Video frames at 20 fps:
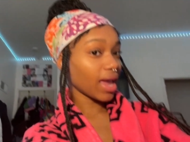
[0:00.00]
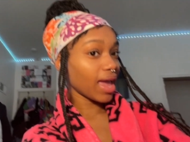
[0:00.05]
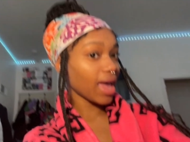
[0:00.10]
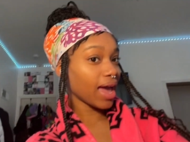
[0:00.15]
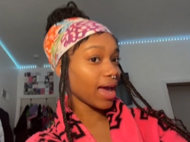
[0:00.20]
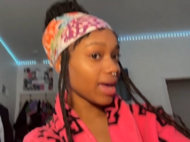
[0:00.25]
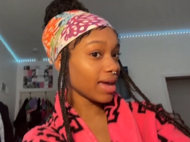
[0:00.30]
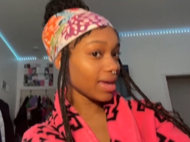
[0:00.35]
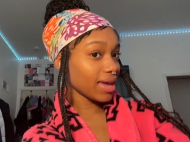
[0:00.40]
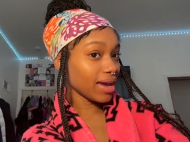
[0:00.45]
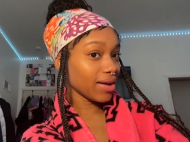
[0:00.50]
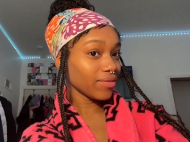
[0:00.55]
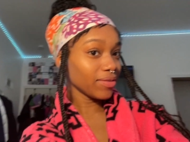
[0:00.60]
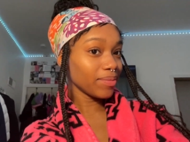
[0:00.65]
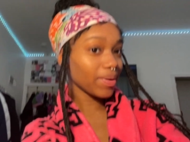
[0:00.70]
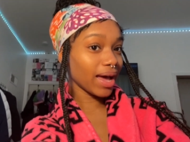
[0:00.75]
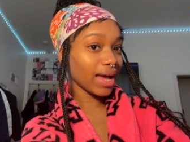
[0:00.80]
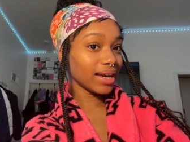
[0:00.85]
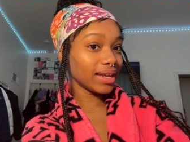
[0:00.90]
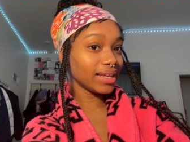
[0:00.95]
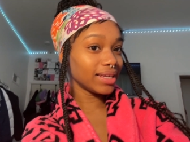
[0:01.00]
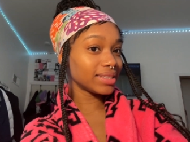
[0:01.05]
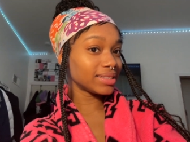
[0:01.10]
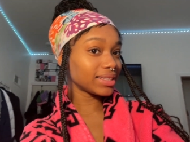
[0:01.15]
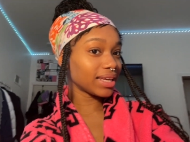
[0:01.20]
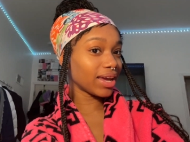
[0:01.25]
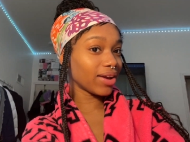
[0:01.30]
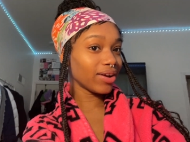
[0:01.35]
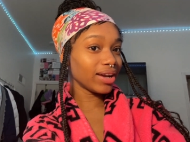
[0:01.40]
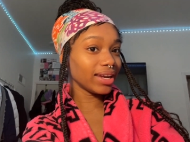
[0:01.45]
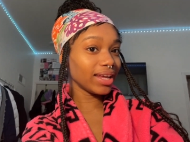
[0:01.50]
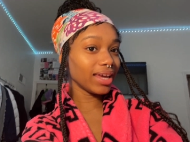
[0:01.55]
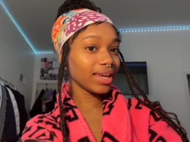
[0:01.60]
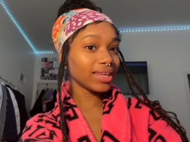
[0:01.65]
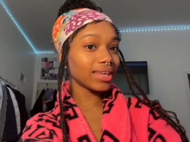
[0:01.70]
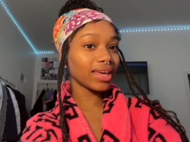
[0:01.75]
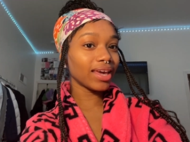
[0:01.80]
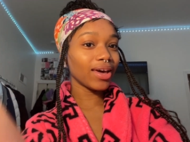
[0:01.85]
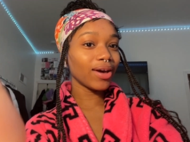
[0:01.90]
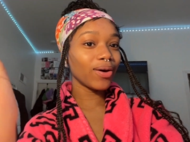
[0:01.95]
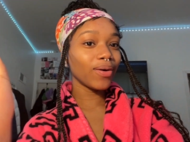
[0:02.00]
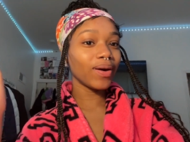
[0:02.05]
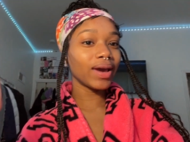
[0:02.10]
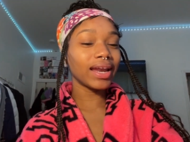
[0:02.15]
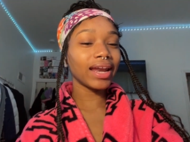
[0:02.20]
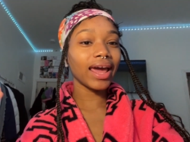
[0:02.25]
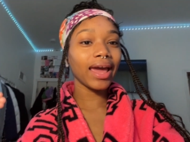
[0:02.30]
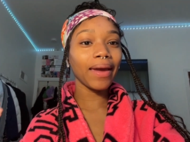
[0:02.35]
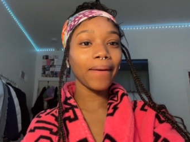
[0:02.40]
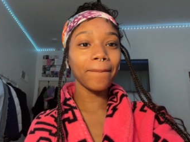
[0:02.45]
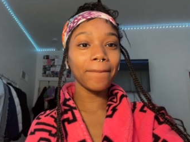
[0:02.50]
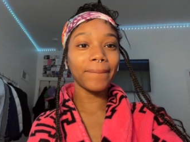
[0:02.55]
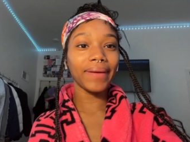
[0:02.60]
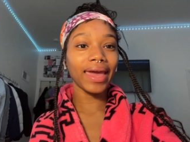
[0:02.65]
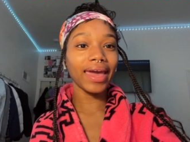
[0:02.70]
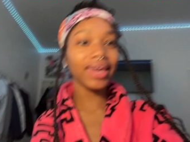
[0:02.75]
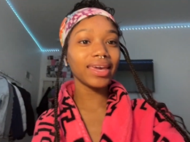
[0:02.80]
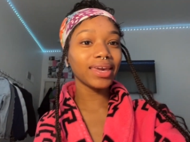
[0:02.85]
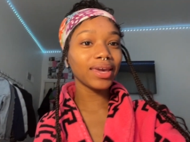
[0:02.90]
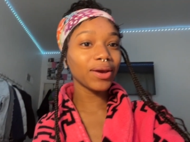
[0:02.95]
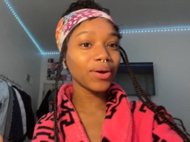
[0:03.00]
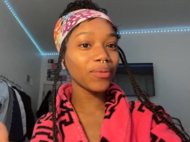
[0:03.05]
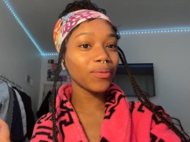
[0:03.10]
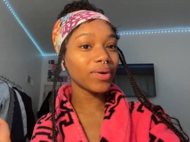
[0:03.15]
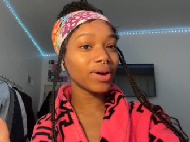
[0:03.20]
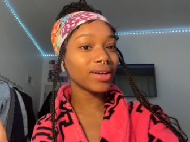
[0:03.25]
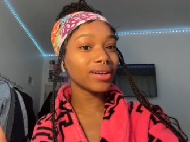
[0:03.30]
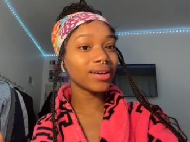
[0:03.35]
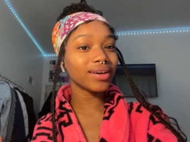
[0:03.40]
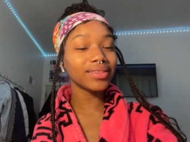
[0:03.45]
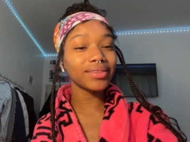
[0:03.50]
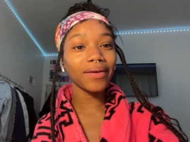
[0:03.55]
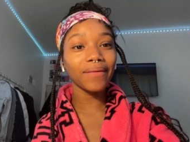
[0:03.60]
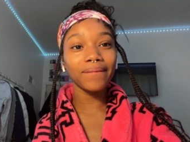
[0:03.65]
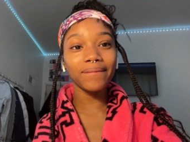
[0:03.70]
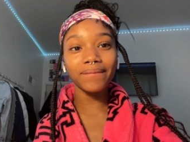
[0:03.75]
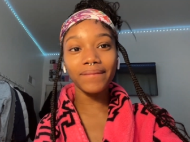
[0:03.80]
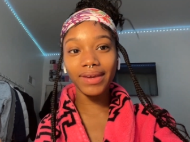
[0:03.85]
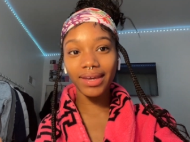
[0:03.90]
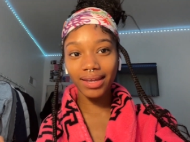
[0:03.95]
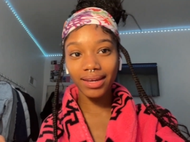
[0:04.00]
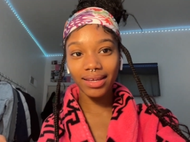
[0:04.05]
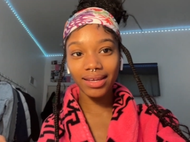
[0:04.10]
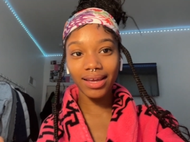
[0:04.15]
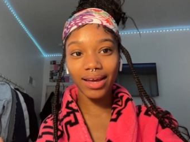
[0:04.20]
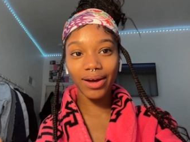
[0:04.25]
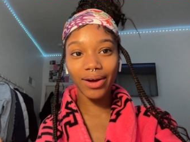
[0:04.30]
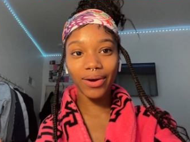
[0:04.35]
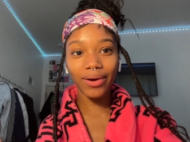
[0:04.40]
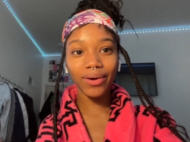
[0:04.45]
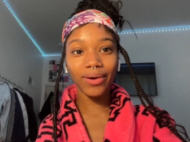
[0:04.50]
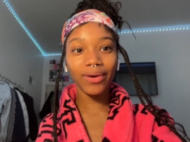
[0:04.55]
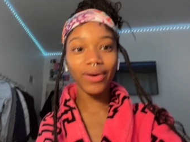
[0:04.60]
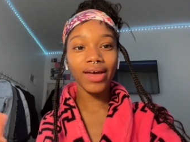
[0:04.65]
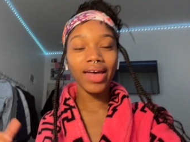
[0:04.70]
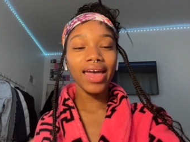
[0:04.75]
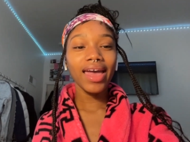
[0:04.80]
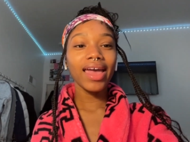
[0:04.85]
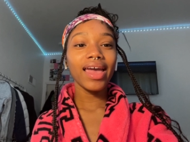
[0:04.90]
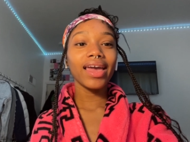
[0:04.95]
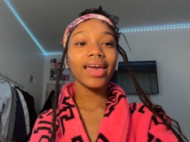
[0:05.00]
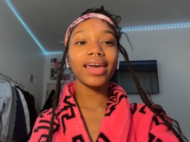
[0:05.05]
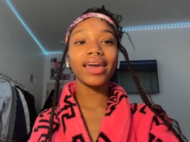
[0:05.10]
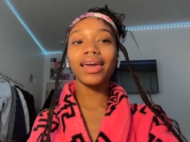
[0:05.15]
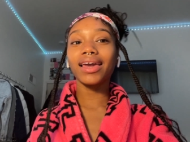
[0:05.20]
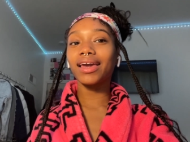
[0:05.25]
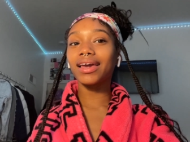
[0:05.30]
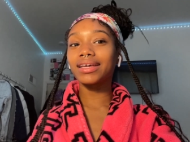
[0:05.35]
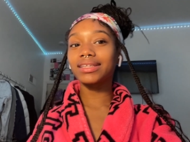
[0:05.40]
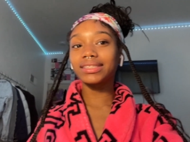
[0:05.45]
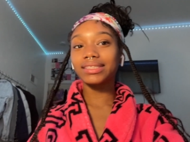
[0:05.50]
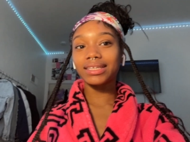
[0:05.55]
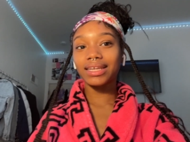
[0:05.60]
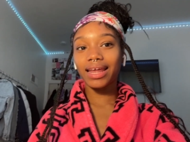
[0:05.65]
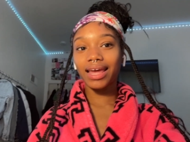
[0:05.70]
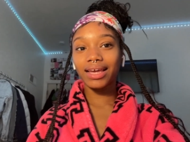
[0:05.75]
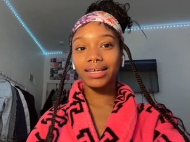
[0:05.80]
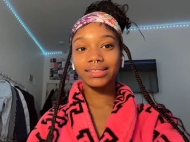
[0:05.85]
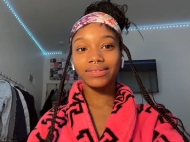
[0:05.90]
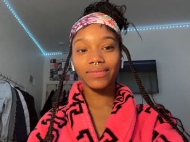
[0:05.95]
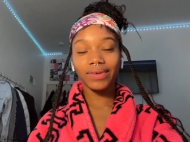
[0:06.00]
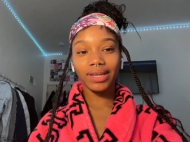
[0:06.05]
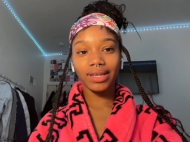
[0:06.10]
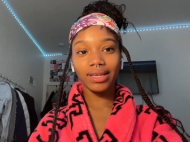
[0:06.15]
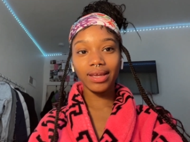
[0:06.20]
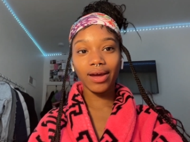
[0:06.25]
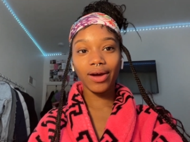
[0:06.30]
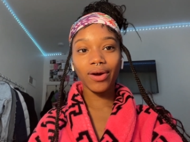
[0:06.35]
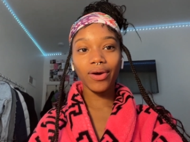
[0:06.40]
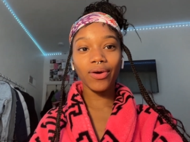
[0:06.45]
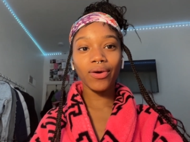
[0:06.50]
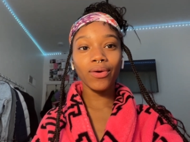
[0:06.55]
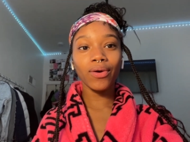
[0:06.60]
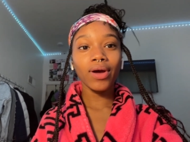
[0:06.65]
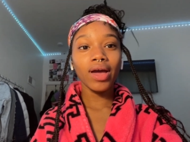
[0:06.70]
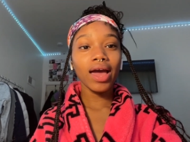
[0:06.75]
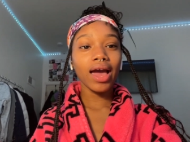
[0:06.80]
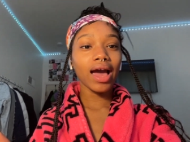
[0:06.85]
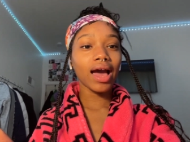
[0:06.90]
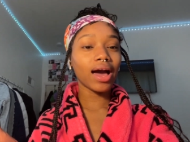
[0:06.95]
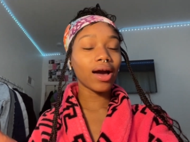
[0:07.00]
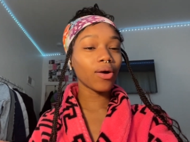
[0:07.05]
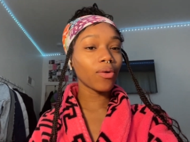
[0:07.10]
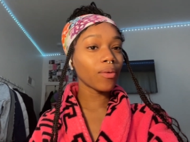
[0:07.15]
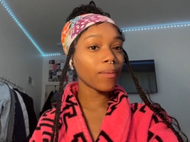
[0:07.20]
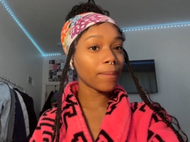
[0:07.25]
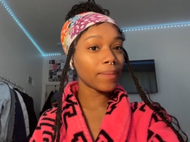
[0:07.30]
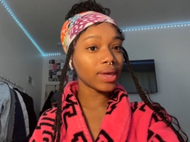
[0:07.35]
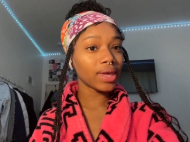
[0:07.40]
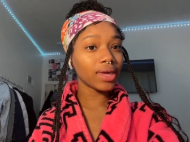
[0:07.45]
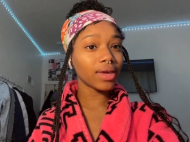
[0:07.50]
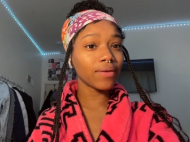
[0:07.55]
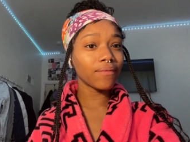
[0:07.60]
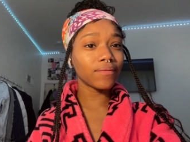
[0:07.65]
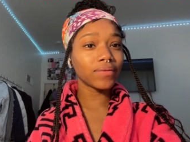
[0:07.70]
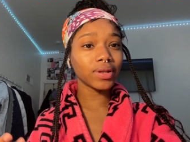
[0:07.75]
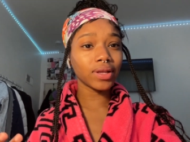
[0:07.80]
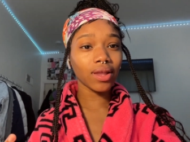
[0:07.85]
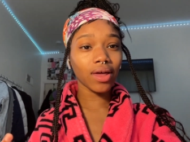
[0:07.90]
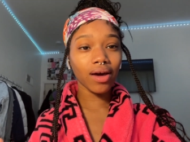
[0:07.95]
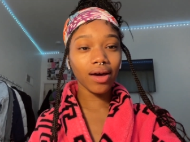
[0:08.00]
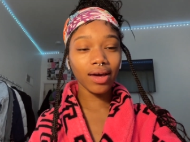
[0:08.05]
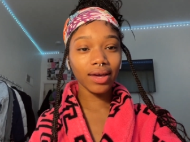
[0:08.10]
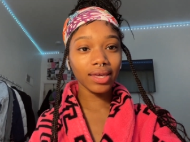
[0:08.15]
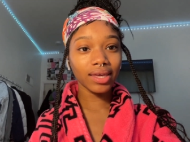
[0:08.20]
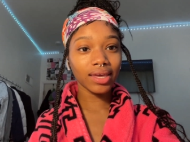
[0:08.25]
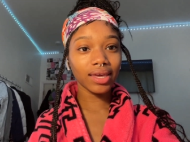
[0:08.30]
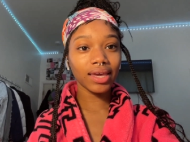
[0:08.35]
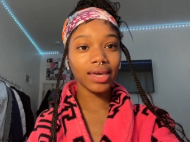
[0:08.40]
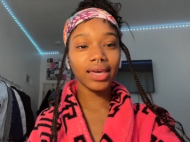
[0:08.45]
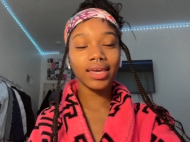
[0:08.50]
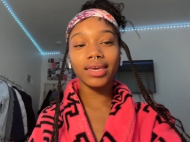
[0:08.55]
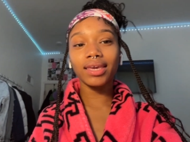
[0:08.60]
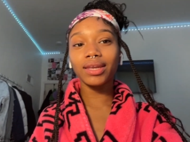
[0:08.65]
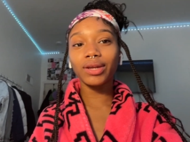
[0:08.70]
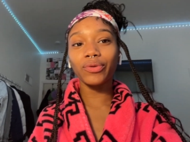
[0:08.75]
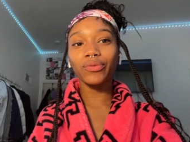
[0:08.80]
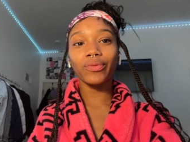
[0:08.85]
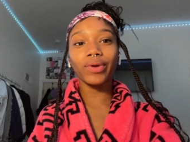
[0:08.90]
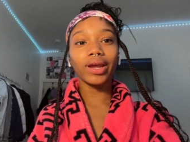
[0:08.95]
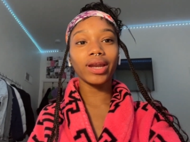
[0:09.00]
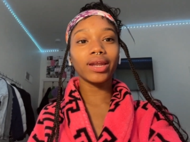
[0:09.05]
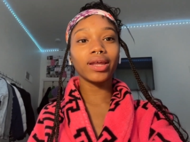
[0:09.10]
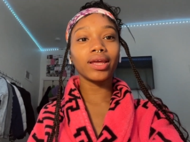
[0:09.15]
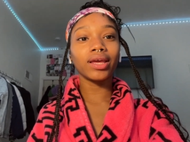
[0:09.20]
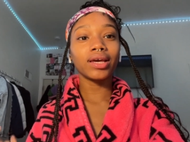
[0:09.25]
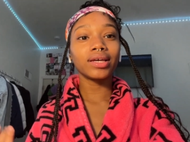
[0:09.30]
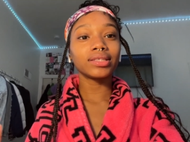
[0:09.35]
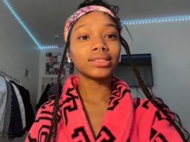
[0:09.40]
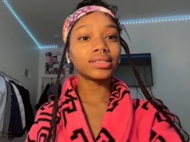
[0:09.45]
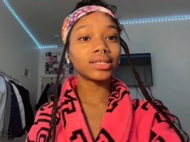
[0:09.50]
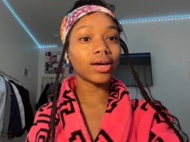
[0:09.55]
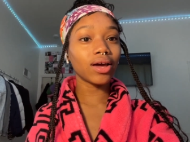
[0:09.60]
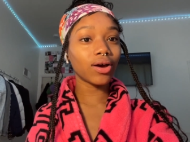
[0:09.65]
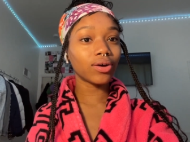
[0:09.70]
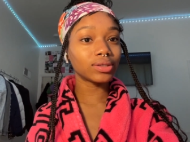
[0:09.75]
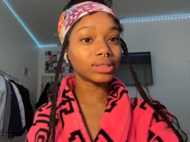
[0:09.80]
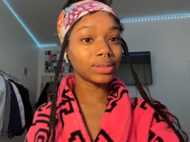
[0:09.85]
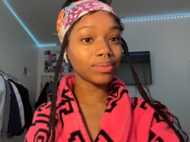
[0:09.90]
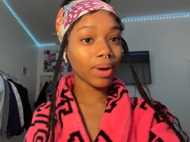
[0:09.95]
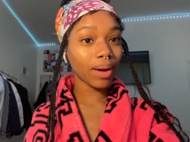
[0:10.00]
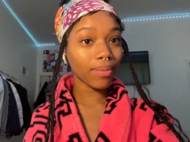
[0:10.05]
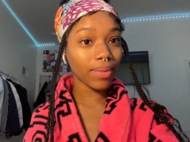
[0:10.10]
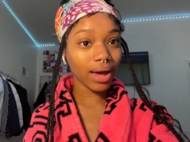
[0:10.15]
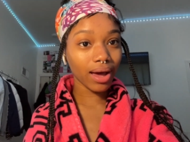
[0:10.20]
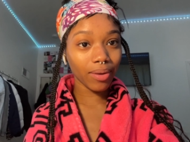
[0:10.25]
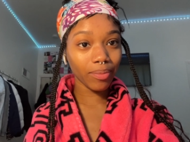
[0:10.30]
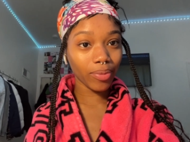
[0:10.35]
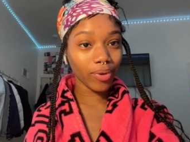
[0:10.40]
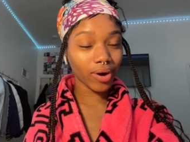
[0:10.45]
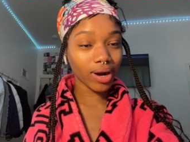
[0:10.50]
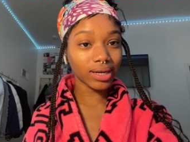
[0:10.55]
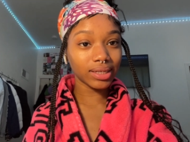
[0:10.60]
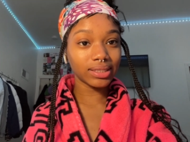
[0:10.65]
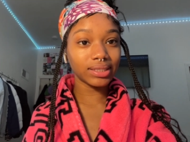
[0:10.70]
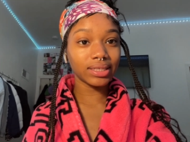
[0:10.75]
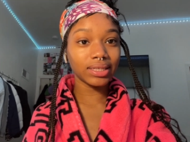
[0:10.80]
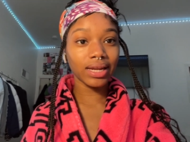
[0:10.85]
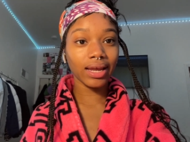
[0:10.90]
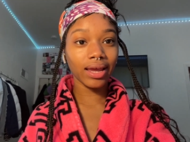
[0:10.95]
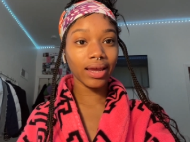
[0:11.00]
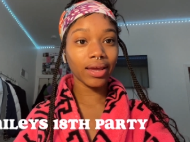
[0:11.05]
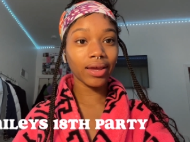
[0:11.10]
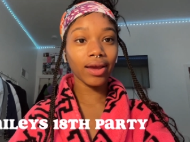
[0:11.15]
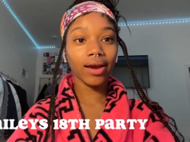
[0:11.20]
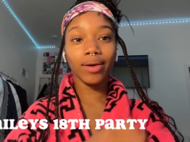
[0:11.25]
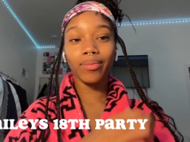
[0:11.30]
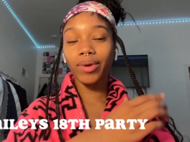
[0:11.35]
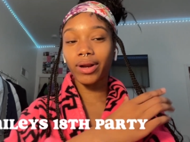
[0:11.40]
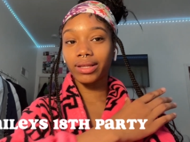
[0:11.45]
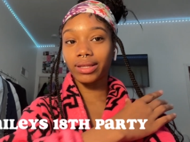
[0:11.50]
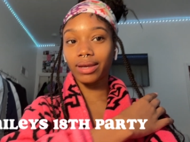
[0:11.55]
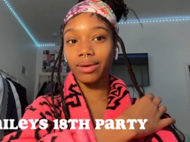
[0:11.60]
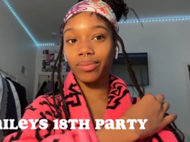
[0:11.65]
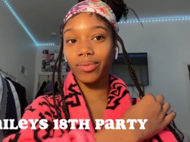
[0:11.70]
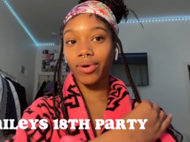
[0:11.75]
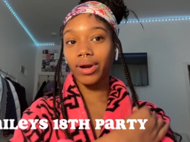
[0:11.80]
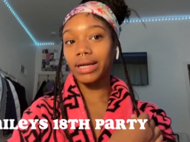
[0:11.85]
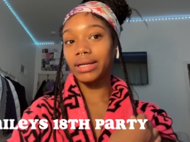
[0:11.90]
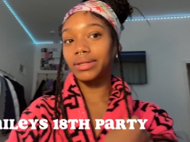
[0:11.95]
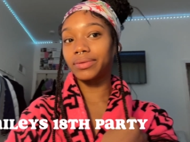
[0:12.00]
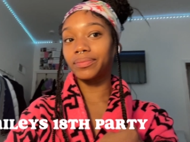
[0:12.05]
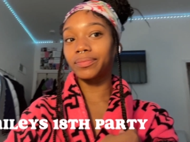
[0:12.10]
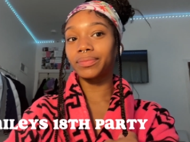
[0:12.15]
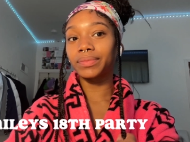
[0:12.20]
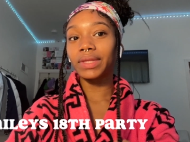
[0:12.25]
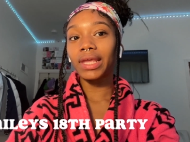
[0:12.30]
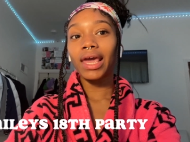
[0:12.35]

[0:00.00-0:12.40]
hey everybody it's Arin Danielle and I am back here with another video and today's video I will be vlogging and getting ready to go to my mom party today her birthday party